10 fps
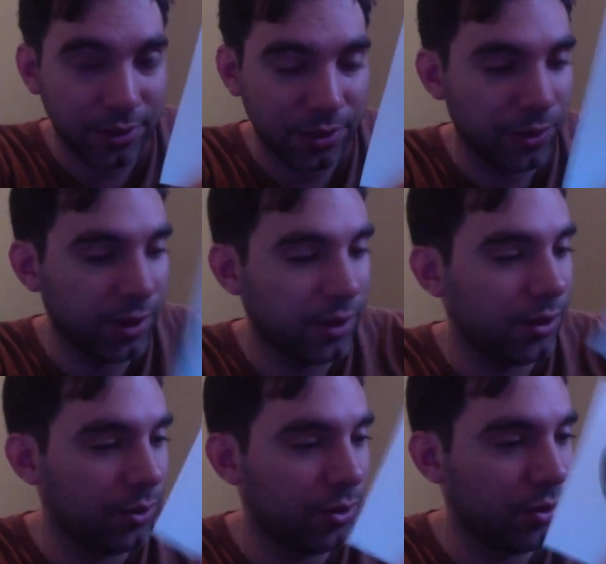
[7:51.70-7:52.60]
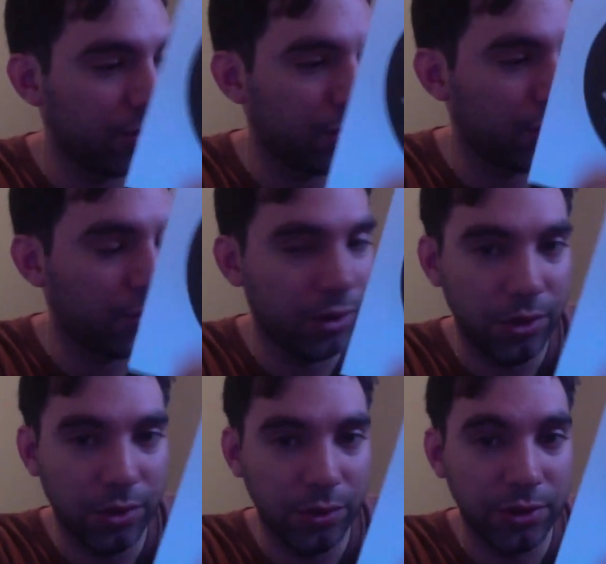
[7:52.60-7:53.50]
this to
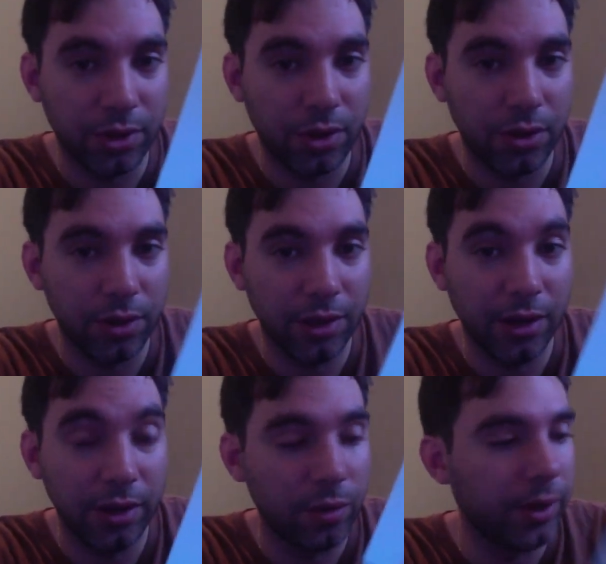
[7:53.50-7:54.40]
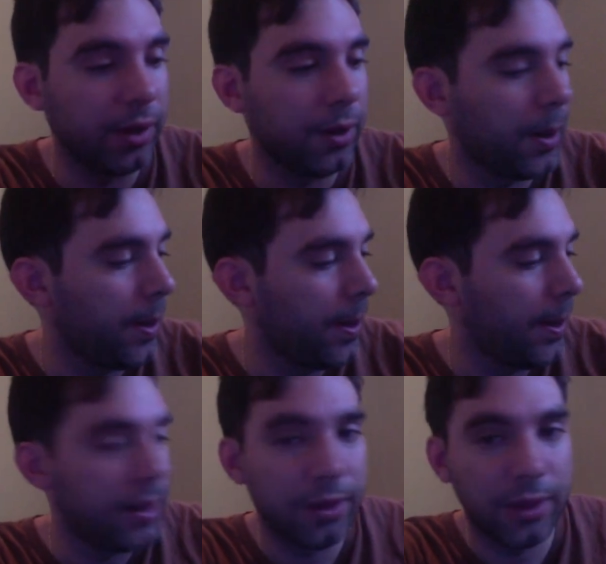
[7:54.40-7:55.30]
install in a little bit.
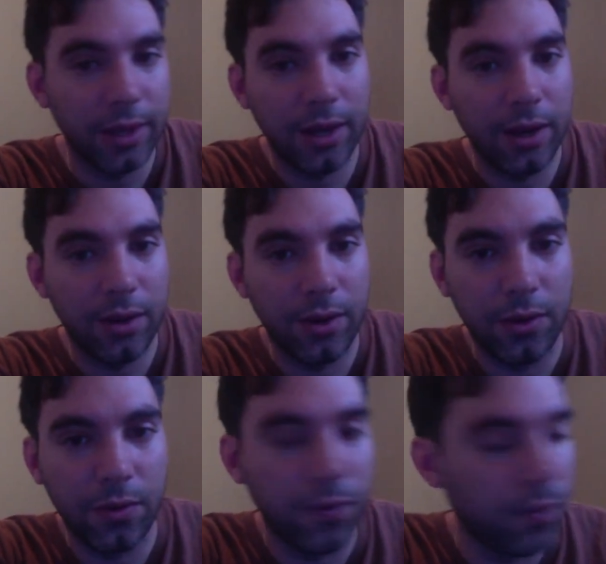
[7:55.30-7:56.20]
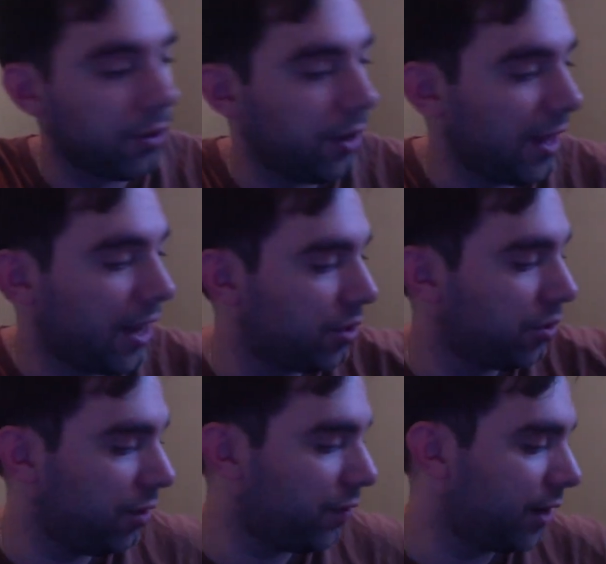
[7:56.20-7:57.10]
Now for the
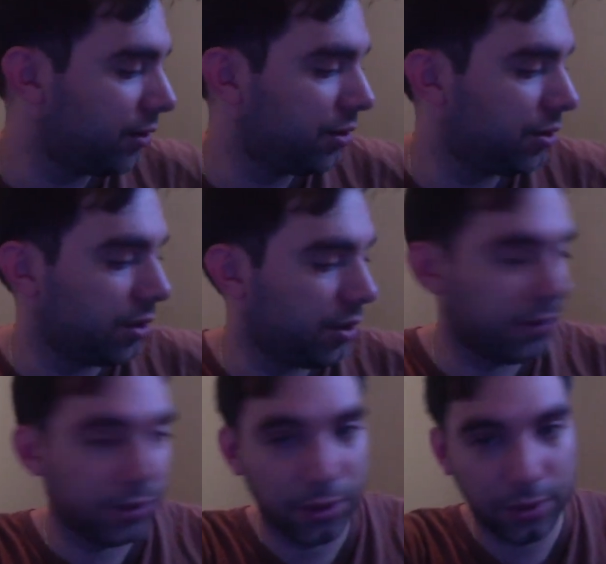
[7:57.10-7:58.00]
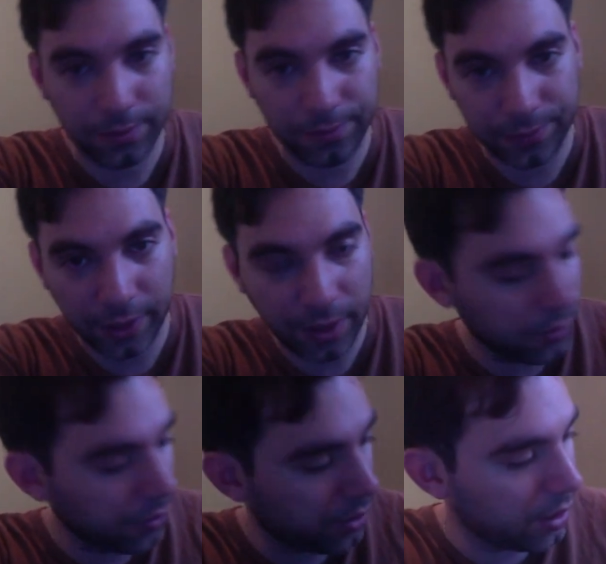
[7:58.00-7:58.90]
actual device itself. So
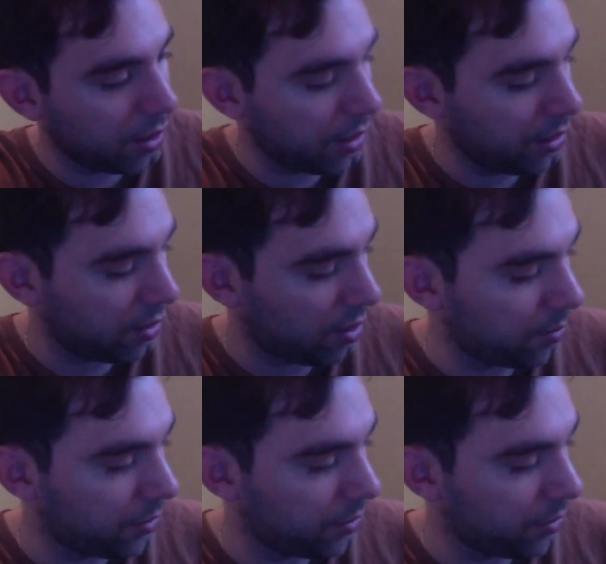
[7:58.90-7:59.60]
it